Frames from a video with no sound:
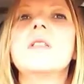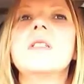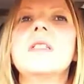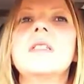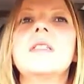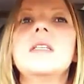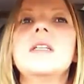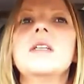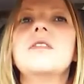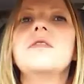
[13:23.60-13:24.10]
is
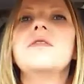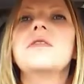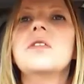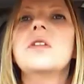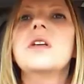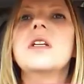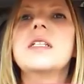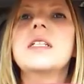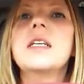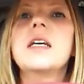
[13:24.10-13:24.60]
sick of
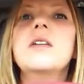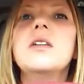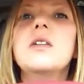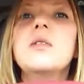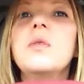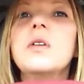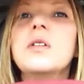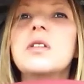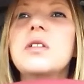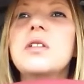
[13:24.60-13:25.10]
trying to tell
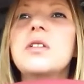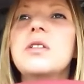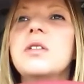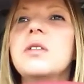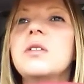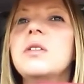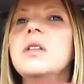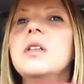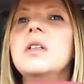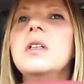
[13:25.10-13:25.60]
you what to
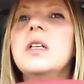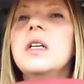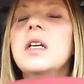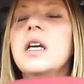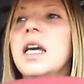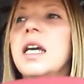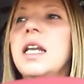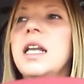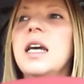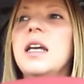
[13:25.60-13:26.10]
do
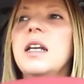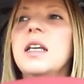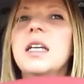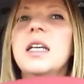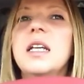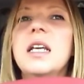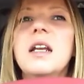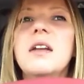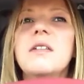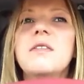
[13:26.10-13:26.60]
and how to
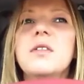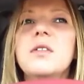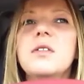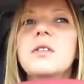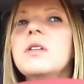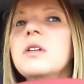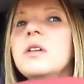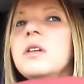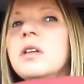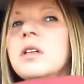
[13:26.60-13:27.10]
get out of
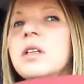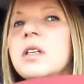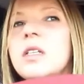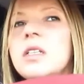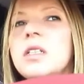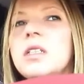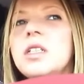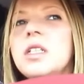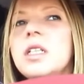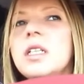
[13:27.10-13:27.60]
your
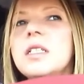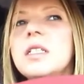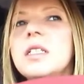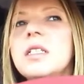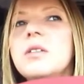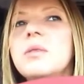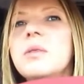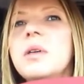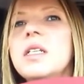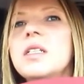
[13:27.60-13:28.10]
shitty
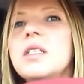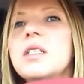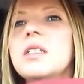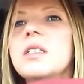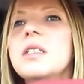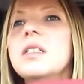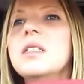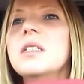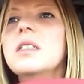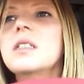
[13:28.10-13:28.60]

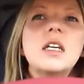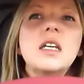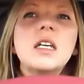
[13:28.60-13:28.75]
situation.